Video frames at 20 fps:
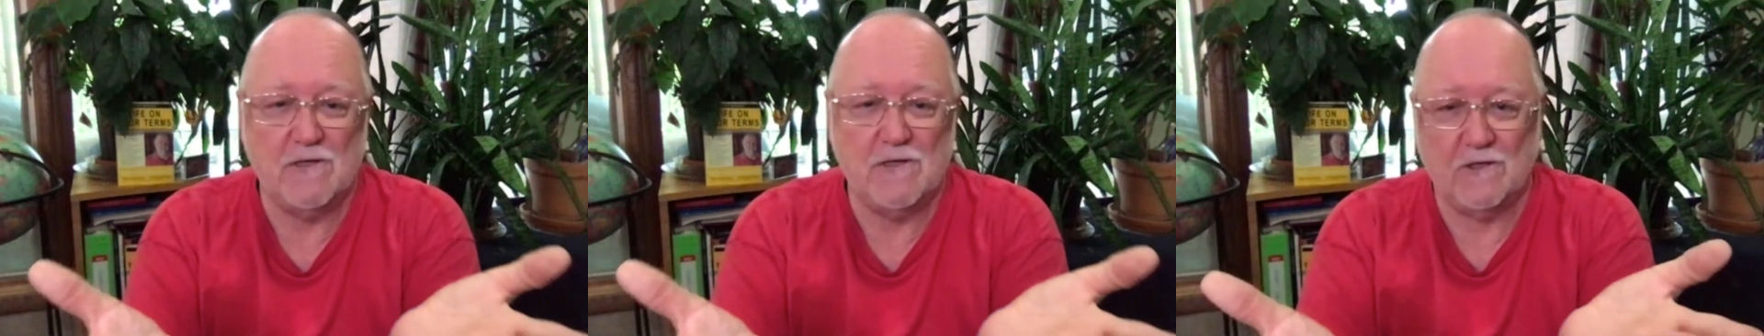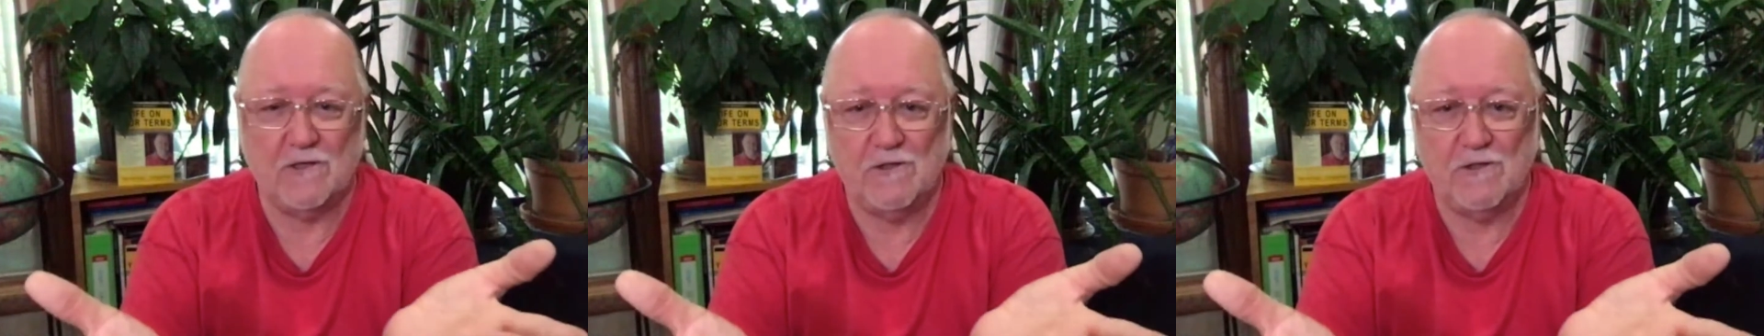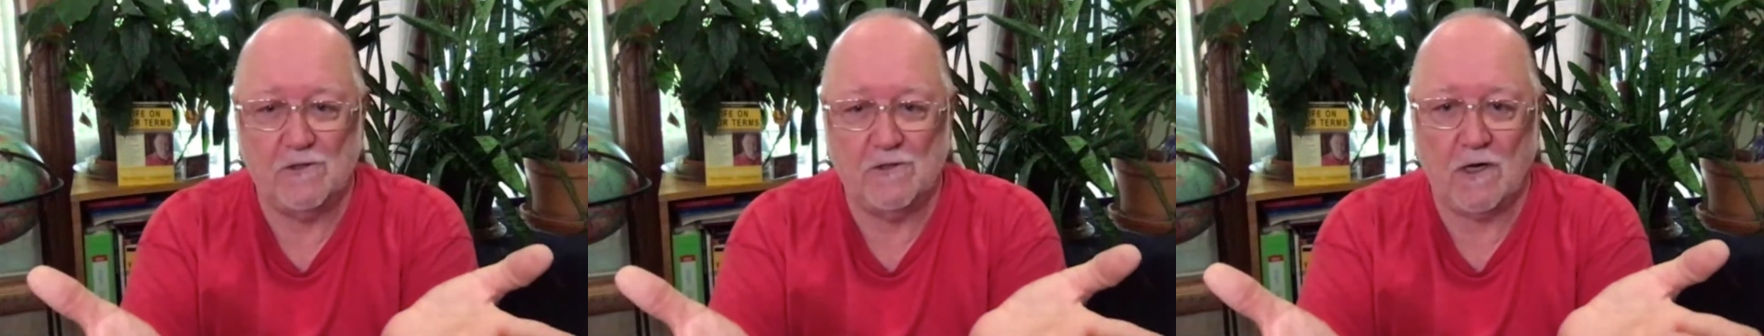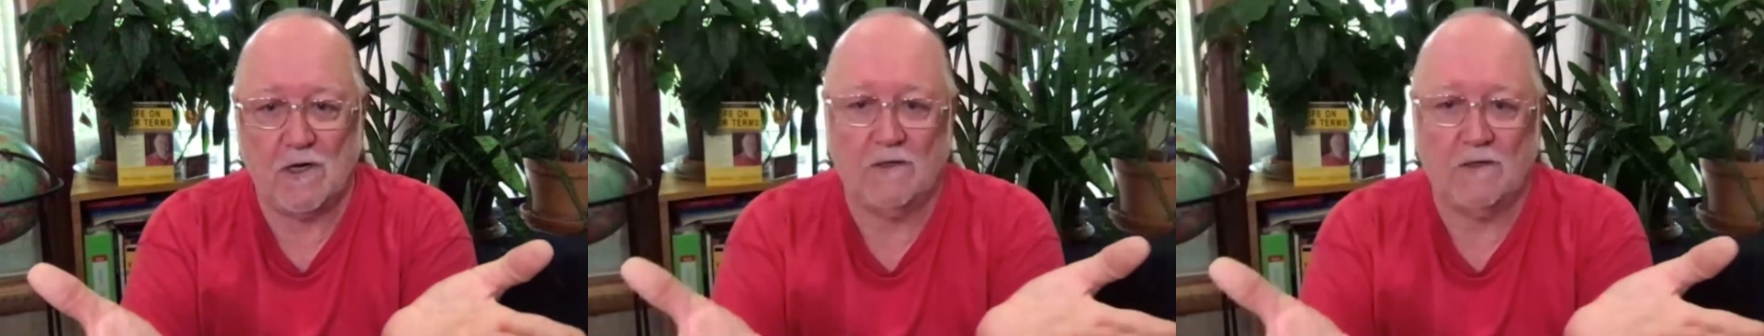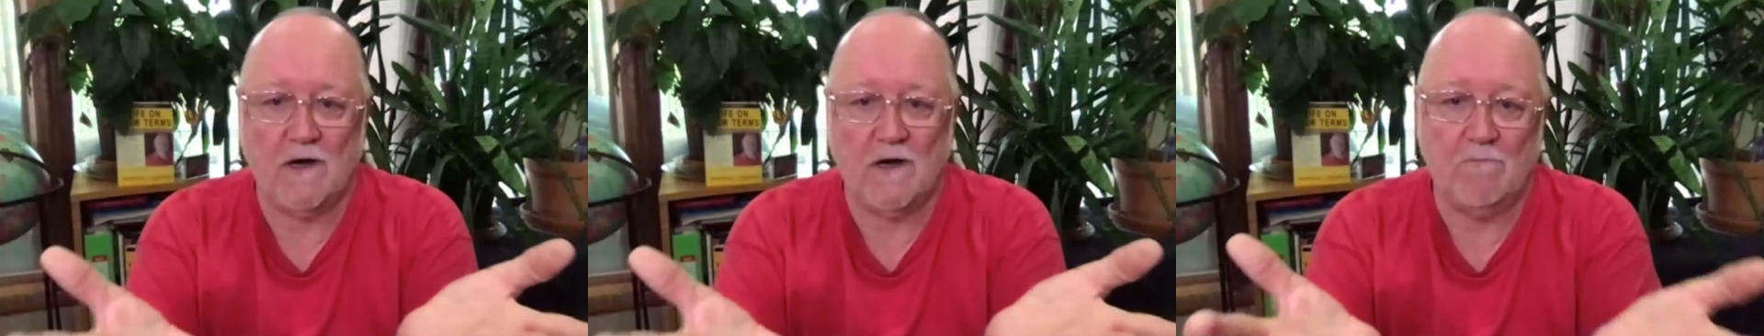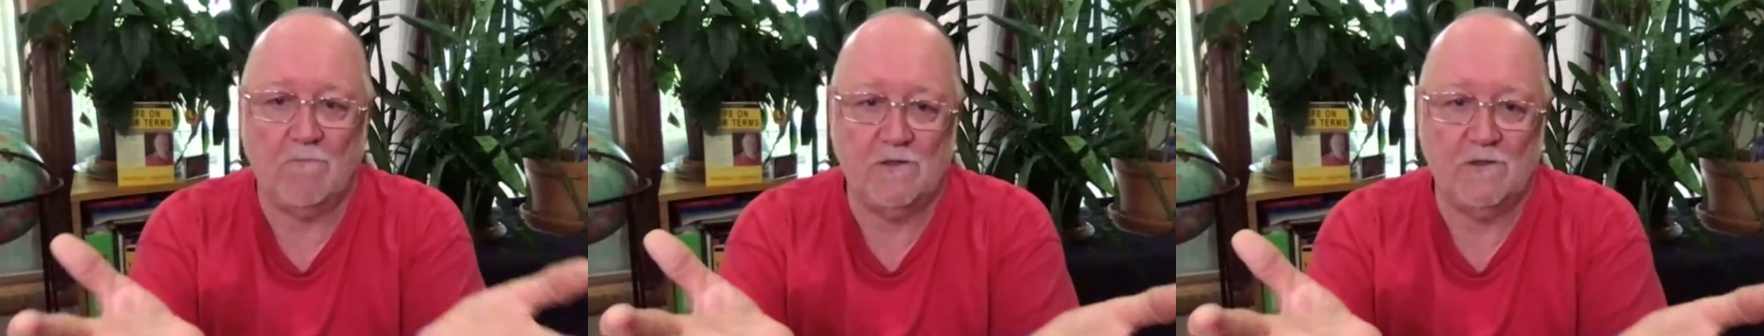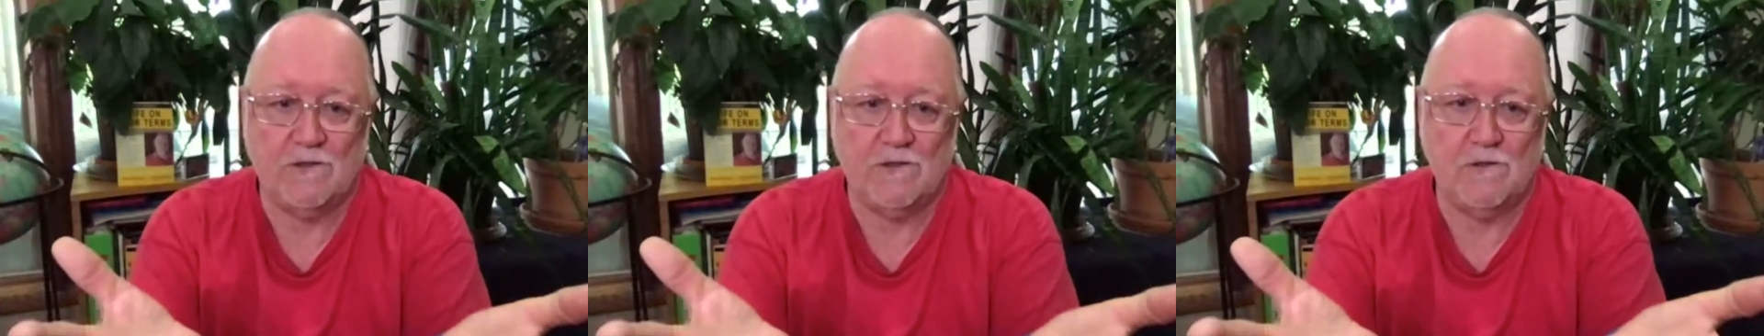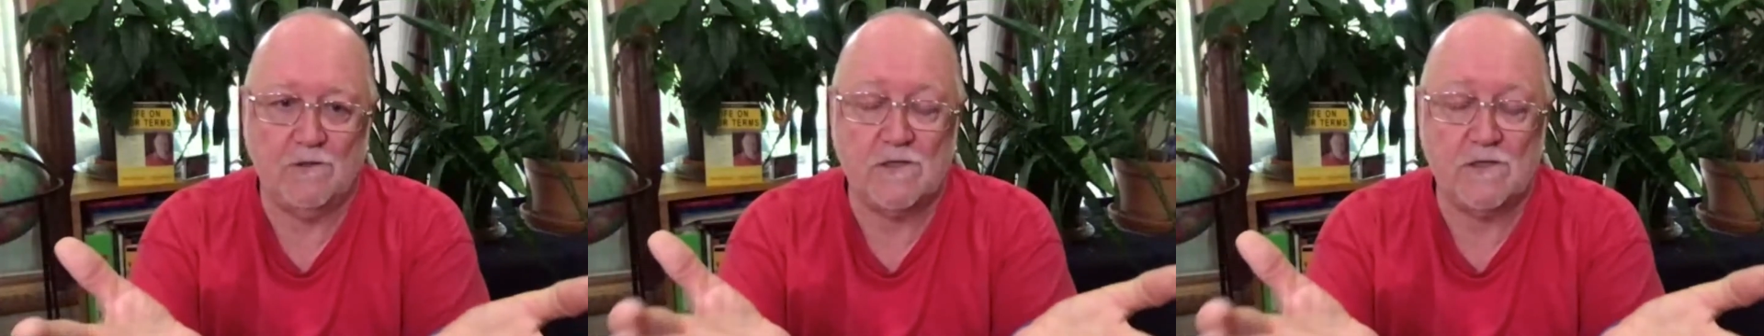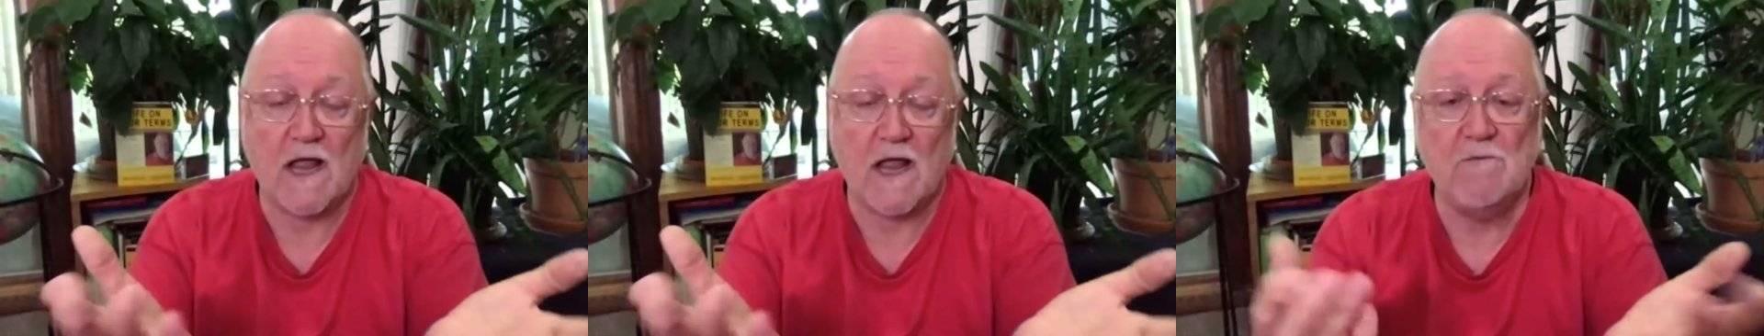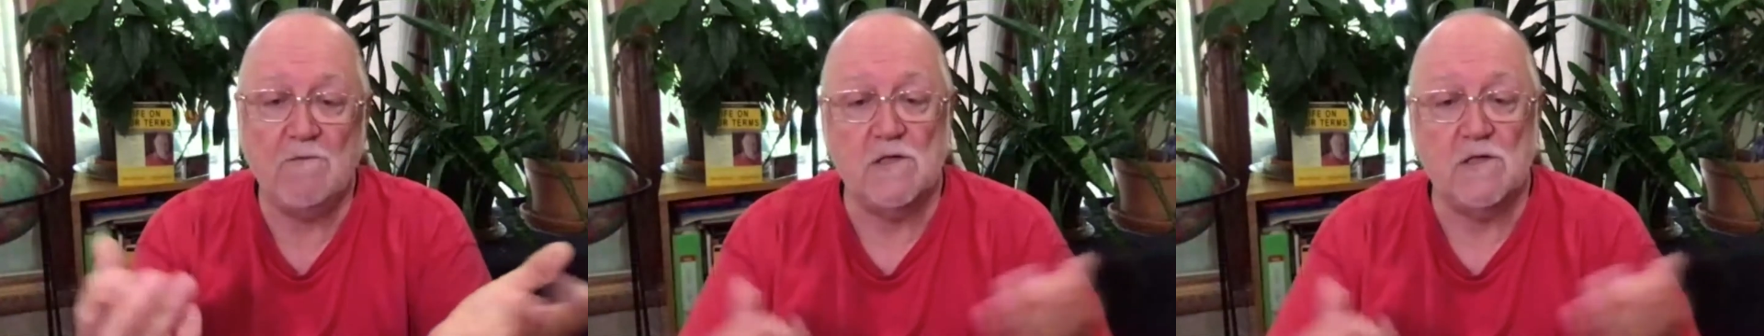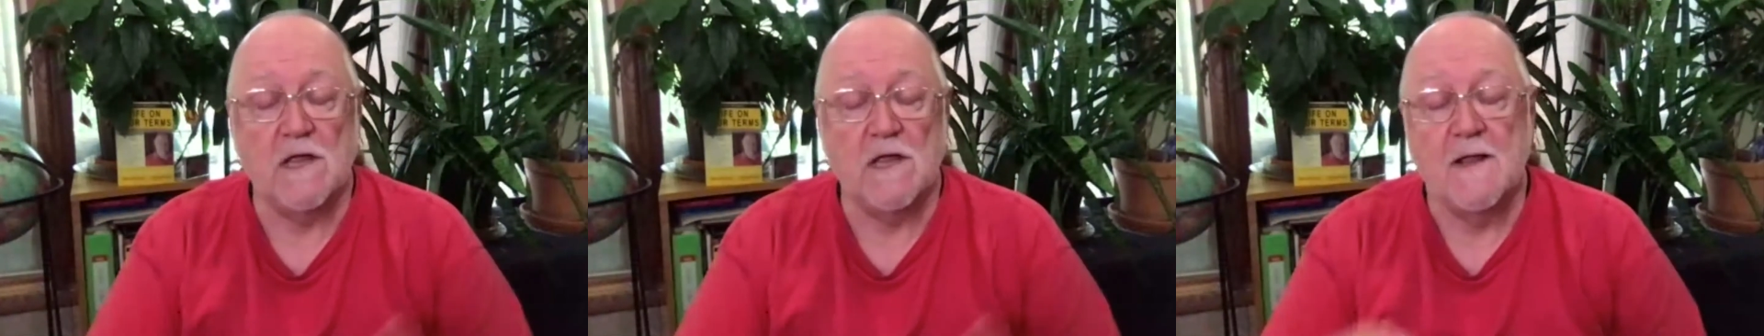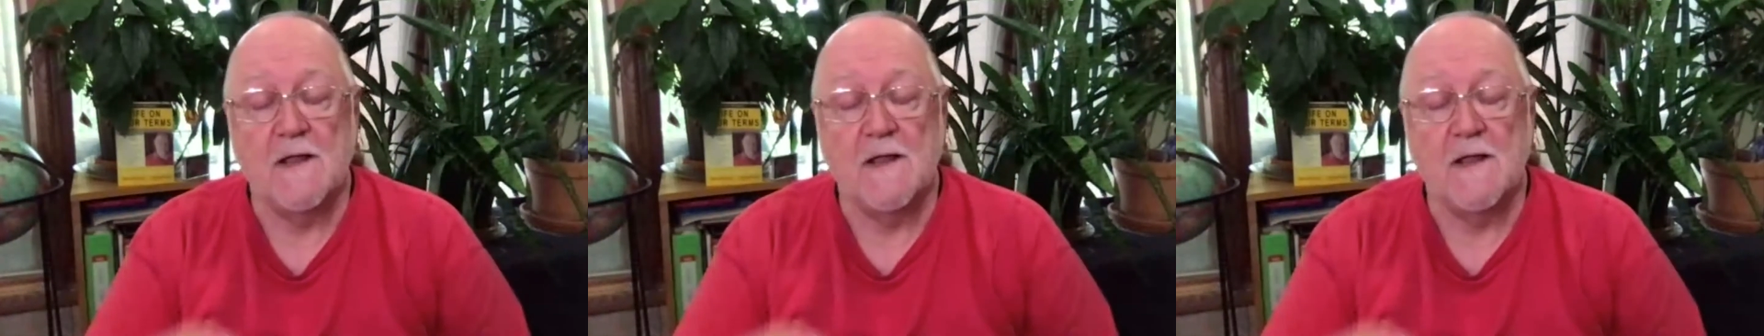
I choose dog crap or choose diamonds.